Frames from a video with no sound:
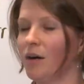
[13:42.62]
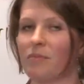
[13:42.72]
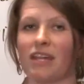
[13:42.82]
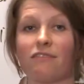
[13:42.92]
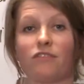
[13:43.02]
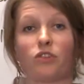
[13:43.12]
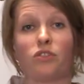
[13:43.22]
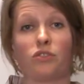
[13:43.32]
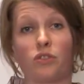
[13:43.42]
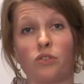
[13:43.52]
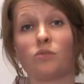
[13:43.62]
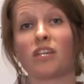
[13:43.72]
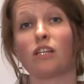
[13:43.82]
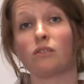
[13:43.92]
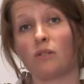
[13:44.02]
If they're
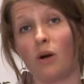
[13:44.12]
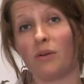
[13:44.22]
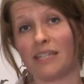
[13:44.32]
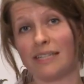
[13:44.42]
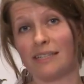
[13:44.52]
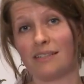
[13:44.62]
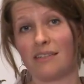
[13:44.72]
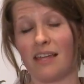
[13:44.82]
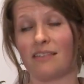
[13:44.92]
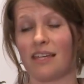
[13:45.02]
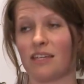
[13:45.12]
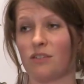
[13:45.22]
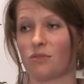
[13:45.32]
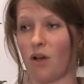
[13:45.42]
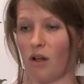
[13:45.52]
using low heat, then they can
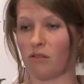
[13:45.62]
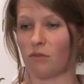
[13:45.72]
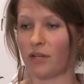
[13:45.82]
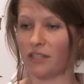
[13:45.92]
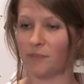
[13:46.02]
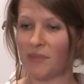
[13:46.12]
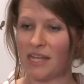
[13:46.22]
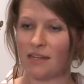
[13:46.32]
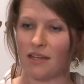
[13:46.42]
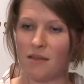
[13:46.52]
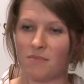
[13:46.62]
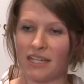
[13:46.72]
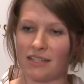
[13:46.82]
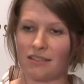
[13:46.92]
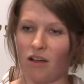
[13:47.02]
use olive oil,
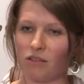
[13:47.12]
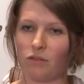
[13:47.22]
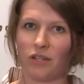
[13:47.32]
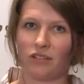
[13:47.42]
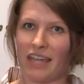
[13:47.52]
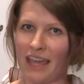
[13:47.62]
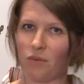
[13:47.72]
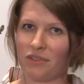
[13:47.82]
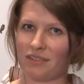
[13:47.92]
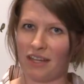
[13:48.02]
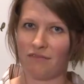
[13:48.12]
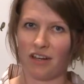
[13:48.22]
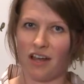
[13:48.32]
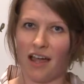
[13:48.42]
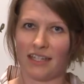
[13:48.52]
because olive oil can't withstand
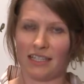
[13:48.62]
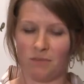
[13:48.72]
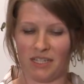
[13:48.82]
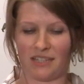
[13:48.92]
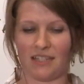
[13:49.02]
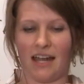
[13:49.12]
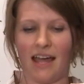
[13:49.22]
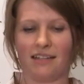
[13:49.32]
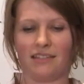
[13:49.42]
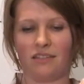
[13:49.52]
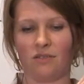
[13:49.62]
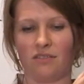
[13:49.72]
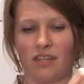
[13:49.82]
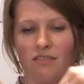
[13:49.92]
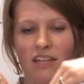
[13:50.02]
very high heat, because it has, you
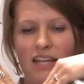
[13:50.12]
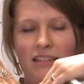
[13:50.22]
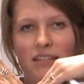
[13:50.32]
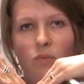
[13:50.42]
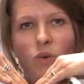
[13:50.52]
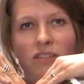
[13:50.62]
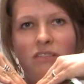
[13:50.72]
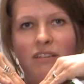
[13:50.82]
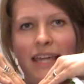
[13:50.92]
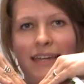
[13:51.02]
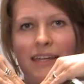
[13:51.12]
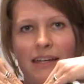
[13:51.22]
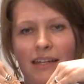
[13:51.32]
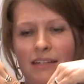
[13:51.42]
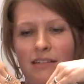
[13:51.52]
can think of it, it has like one little kink
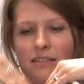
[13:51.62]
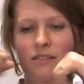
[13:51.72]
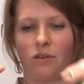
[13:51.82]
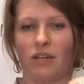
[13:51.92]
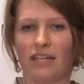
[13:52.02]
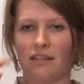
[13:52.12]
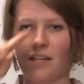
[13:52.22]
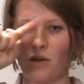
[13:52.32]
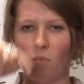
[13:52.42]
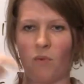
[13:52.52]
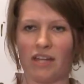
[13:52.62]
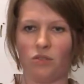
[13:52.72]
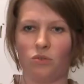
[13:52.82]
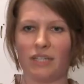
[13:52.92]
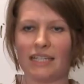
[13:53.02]
in it. So when
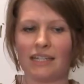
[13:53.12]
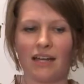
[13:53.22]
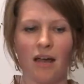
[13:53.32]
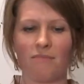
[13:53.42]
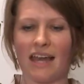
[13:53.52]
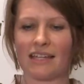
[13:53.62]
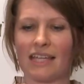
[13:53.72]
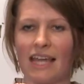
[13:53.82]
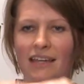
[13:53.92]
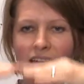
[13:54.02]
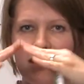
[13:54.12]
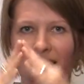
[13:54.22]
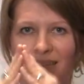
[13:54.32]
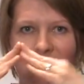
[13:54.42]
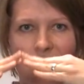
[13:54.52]
you heat it up, that kink
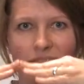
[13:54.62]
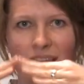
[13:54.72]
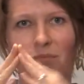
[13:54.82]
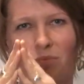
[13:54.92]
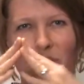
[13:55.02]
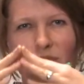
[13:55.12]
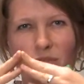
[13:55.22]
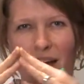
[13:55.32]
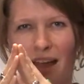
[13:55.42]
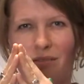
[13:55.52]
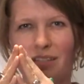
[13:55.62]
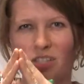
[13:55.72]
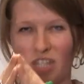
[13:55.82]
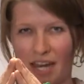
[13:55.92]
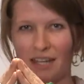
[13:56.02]
can like move around
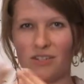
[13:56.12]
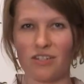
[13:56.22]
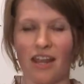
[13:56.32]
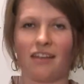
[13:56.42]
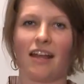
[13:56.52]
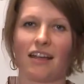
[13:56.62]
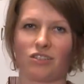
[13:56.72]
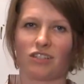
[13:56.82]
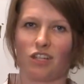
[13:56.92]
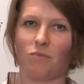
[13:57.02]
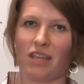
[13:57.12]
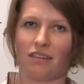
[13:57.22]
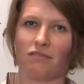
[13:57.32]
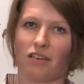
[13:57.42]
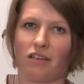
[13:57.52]
and change, and it actually can
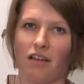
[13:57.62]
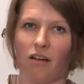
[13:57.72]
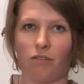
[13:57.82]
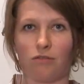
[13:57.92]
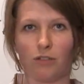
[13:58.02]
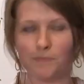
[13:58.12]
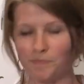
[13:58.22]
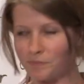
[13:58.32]
make it very unhealthful.